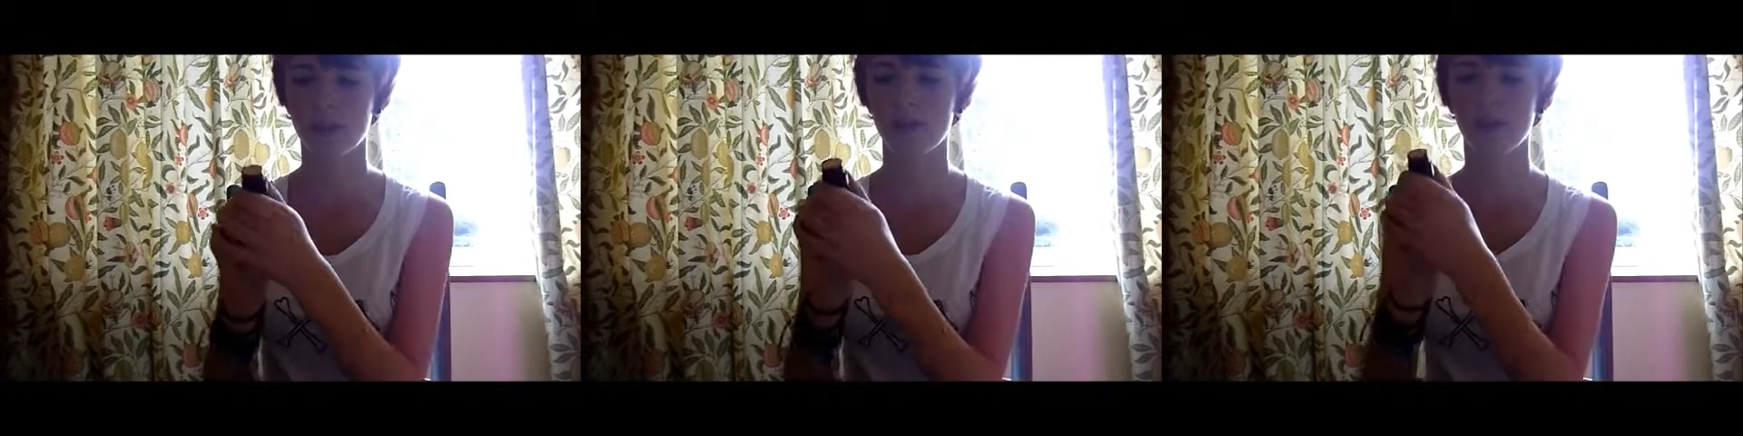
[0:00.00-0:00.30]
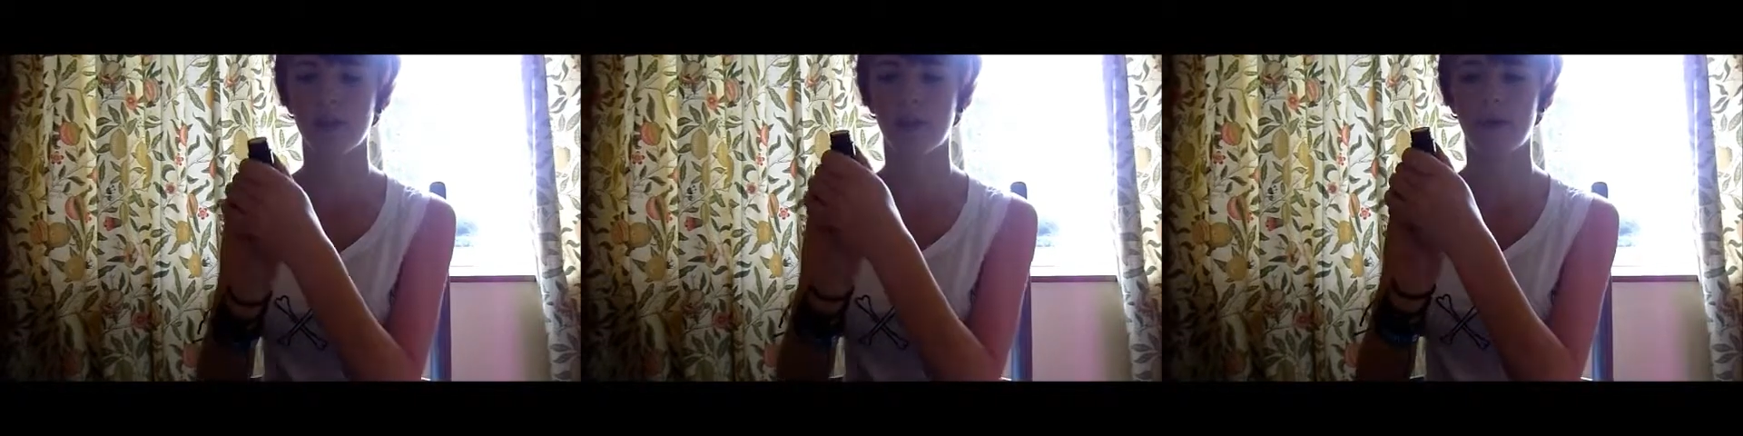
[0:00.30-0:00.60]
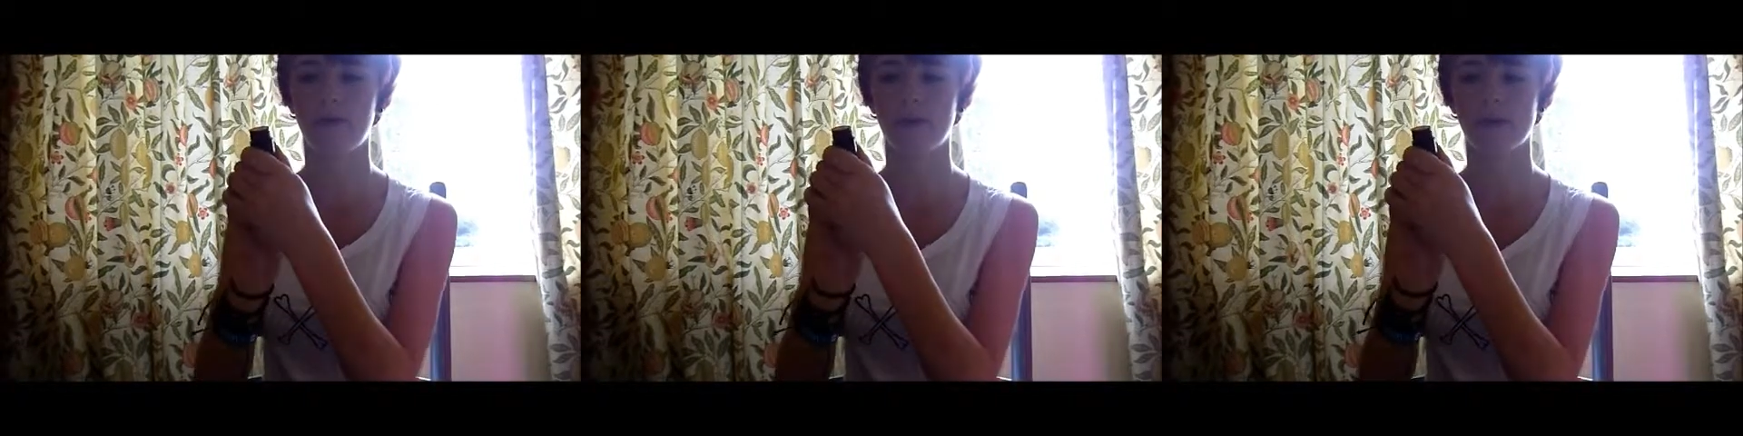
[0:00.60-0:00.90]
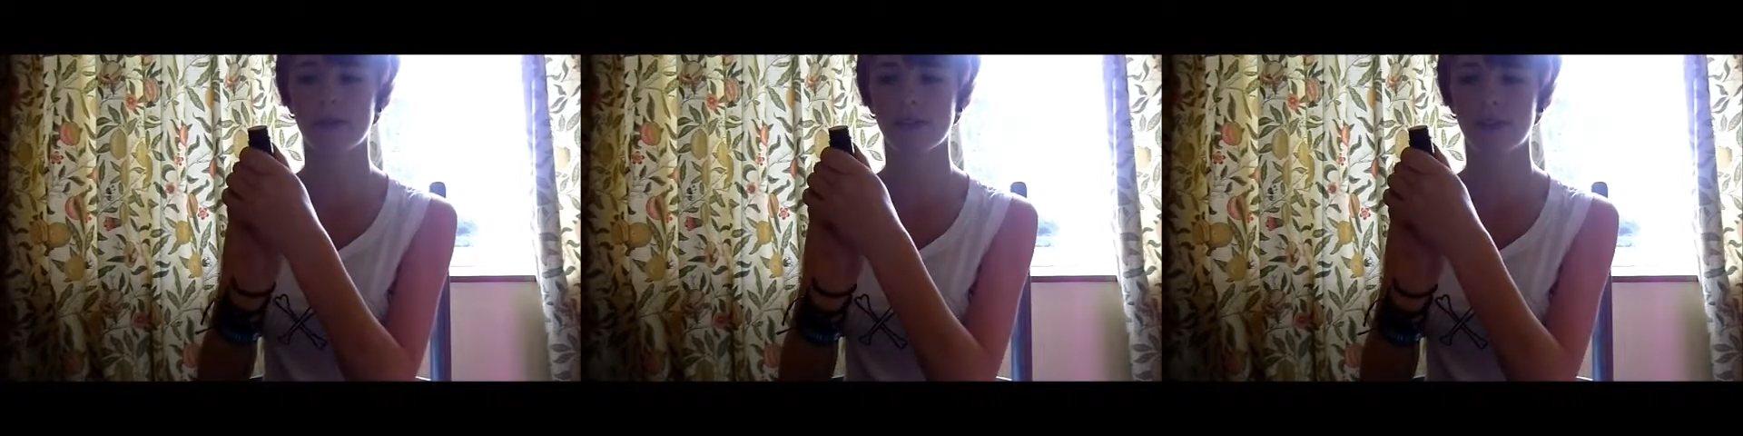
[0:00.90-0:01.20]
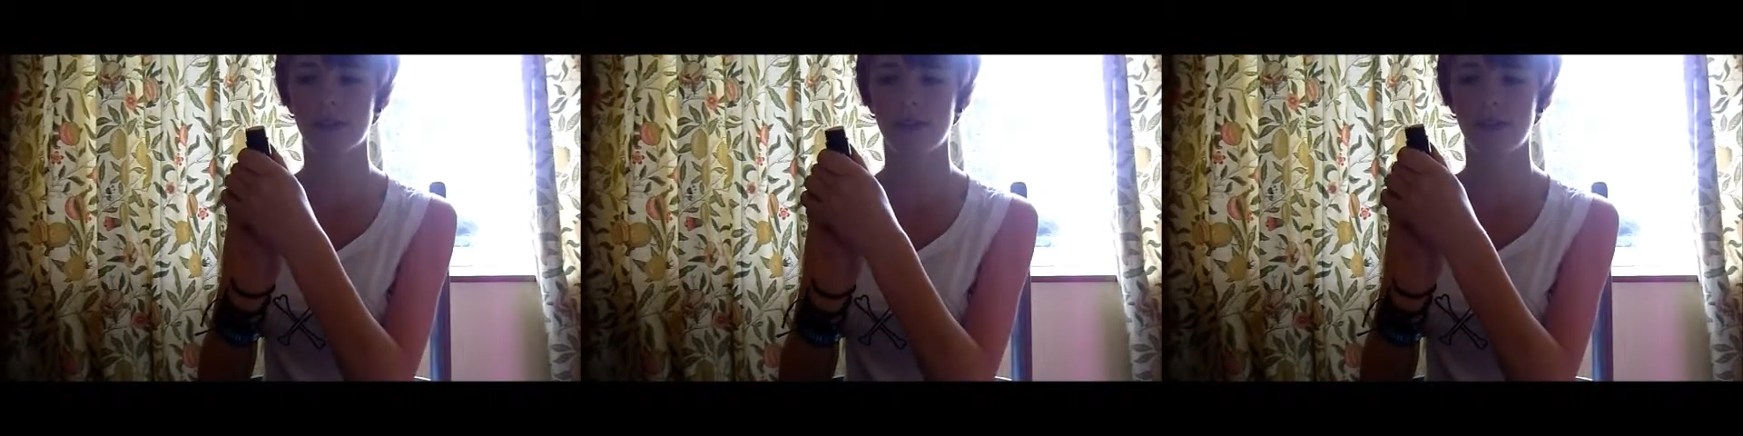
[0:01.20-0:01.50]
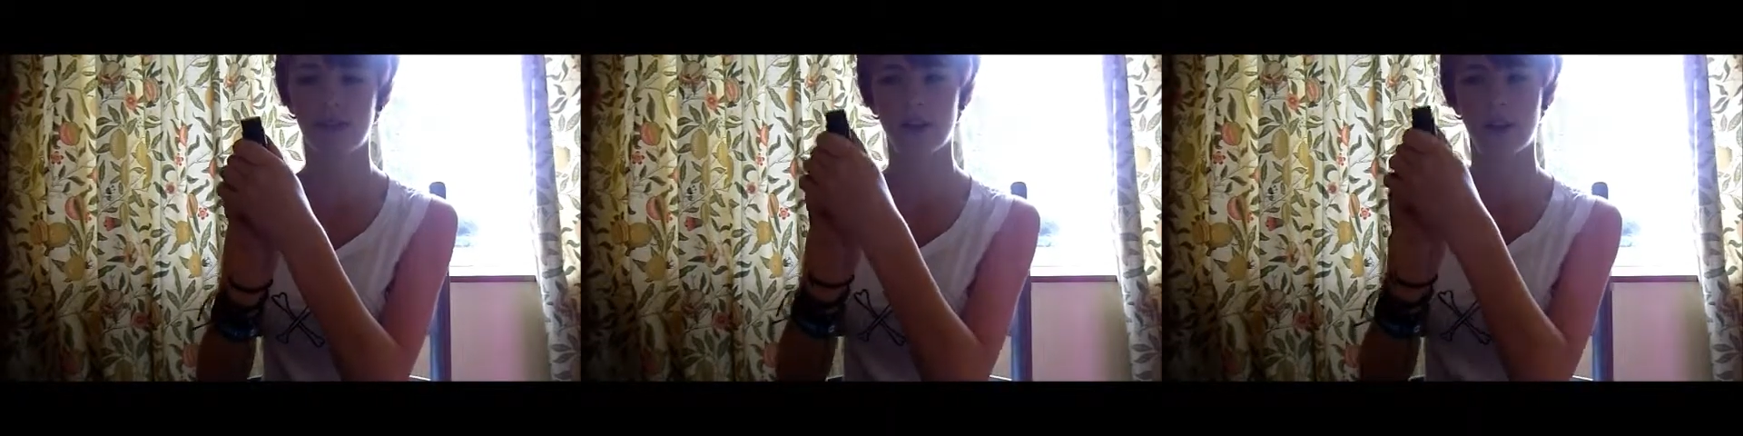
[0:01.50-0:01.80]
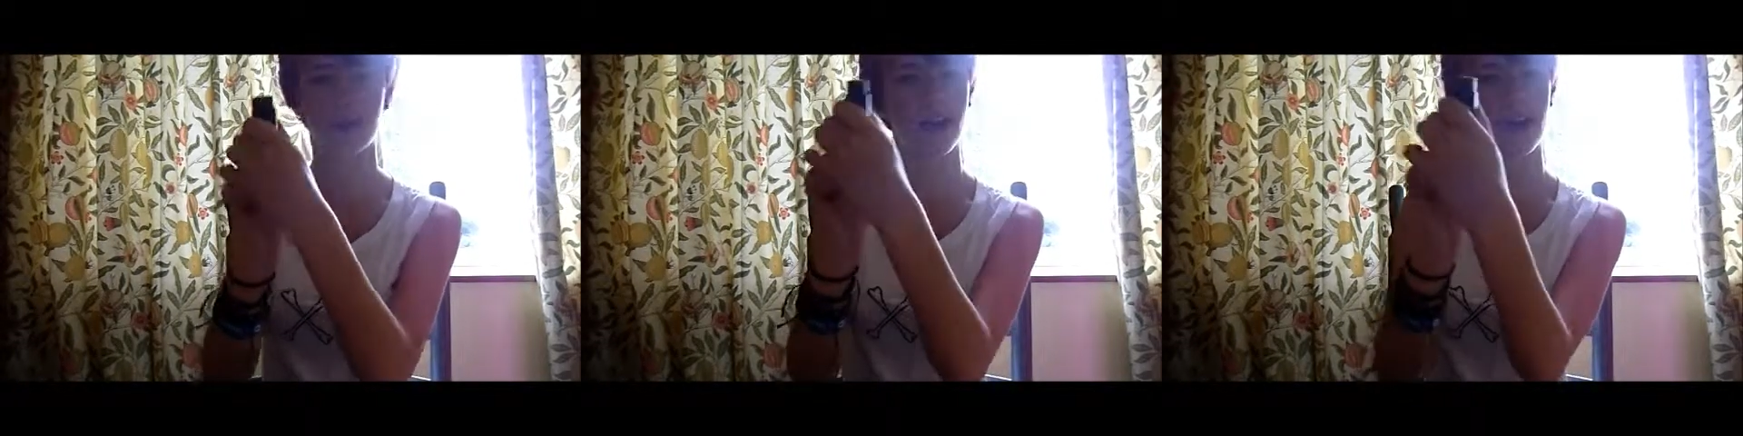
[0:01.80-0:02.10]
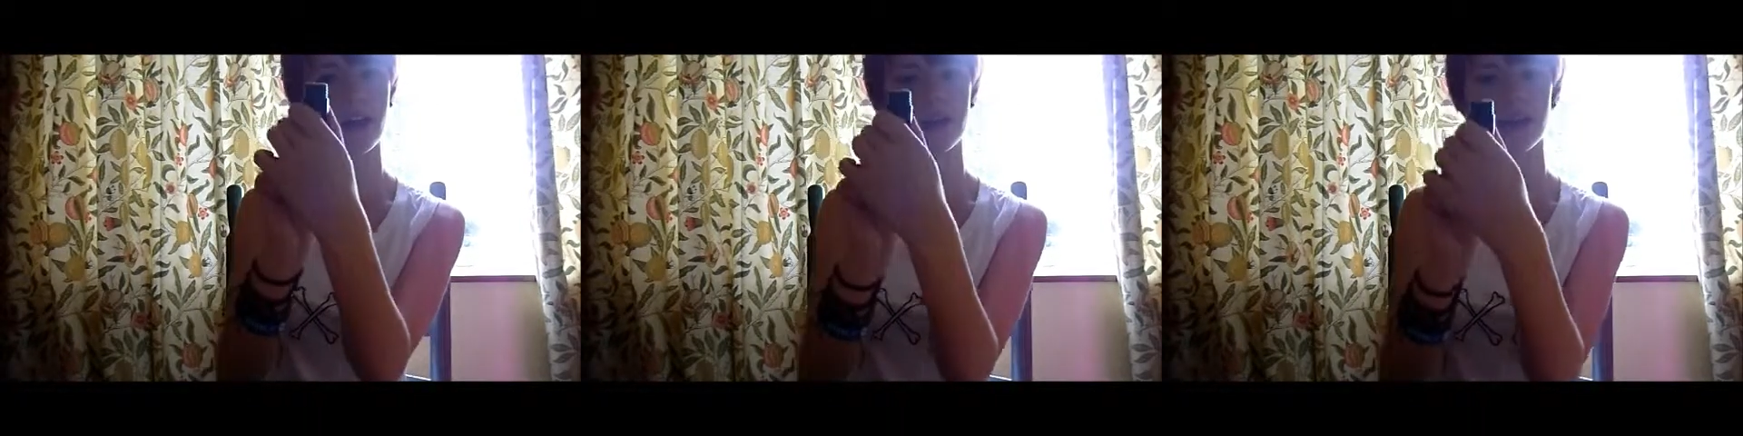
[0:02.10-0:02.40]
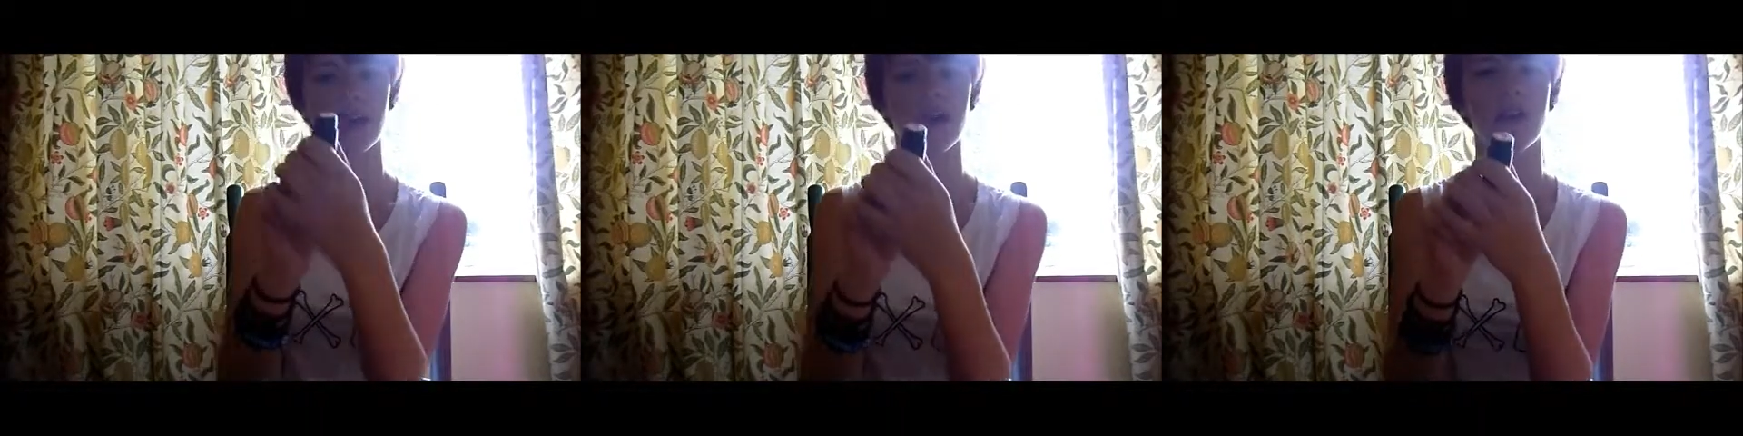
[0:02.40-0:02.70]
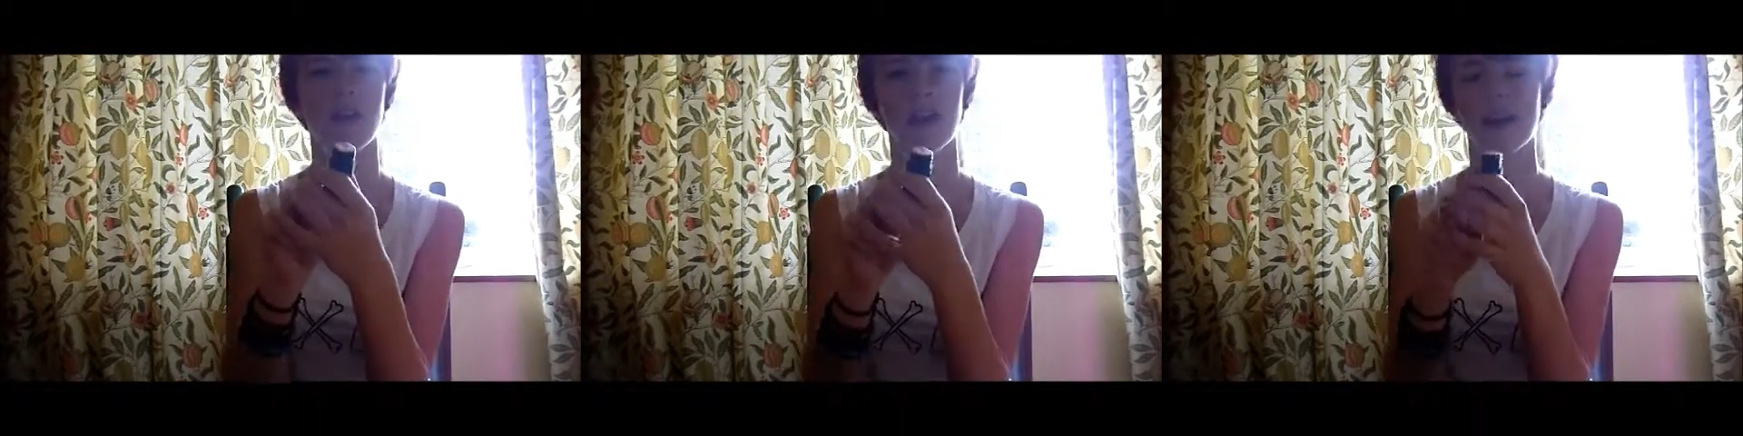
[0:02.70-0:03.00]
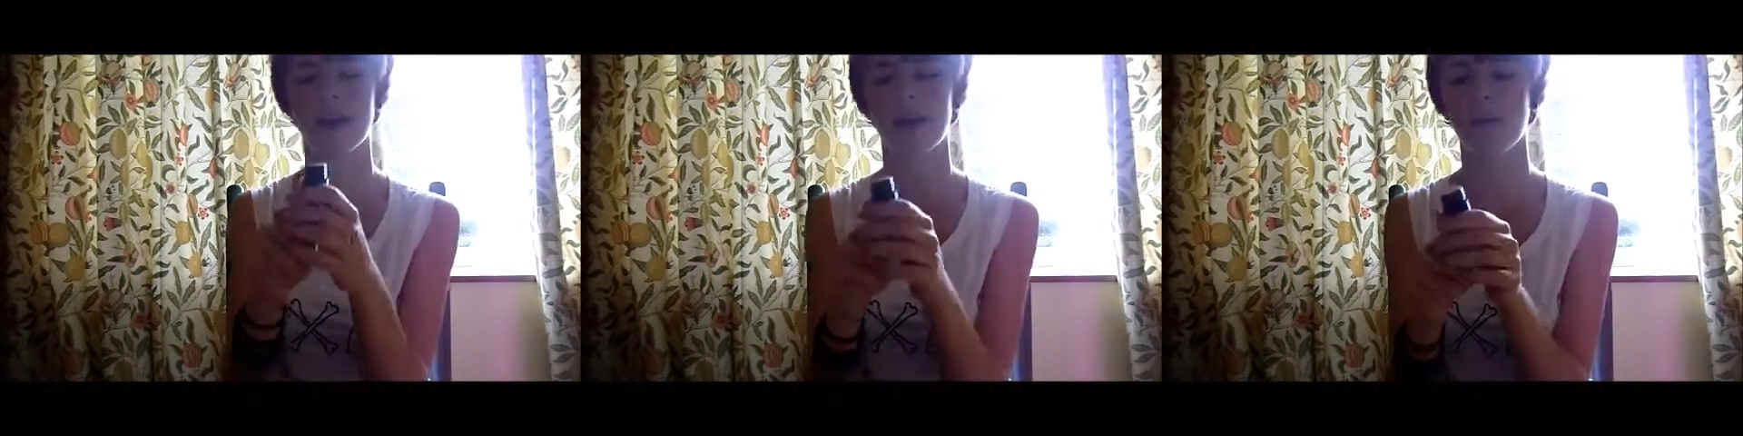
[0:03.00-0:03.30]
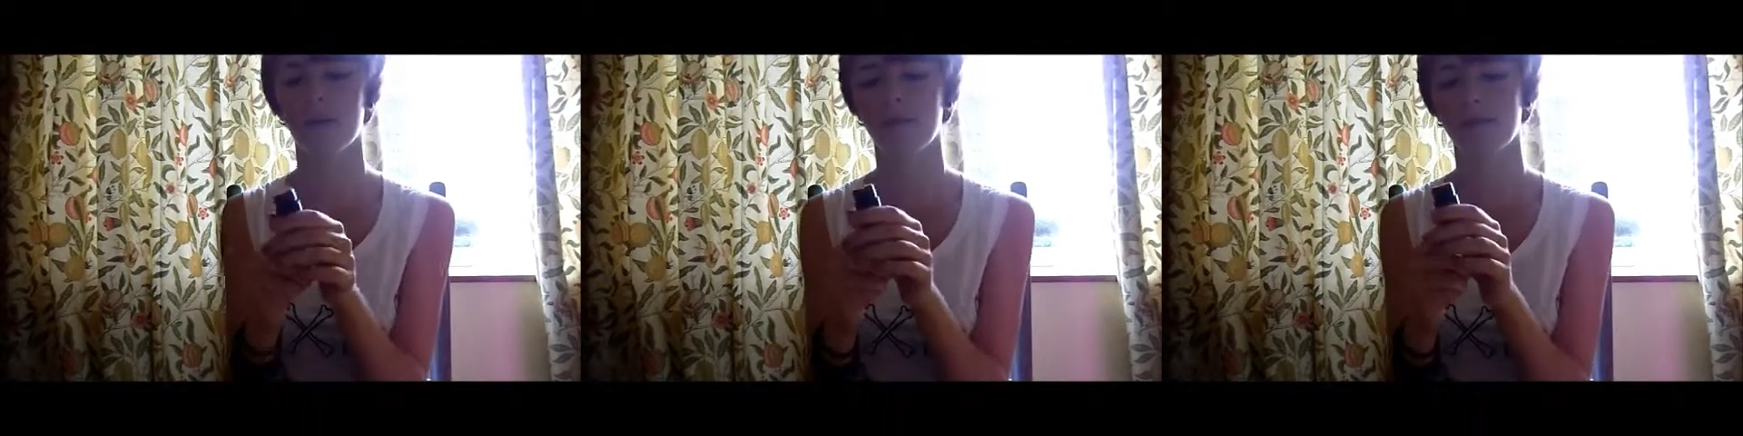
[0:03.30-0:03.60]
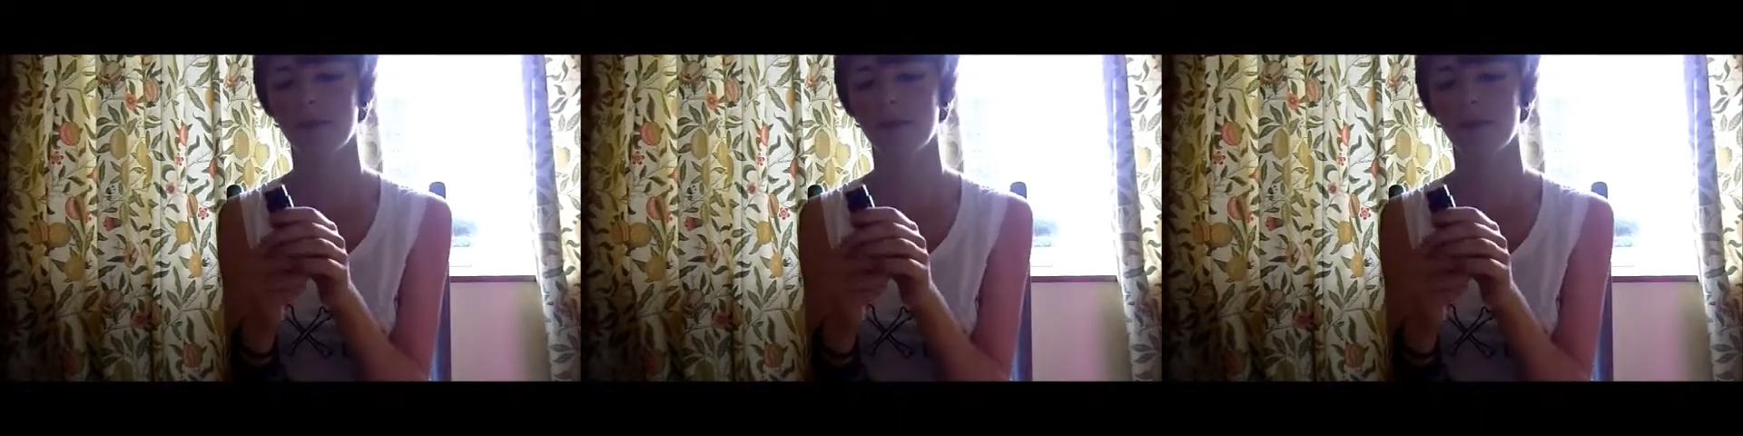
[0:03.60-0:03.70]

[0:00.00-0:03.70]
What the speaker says: Nobody's mouth can be seen.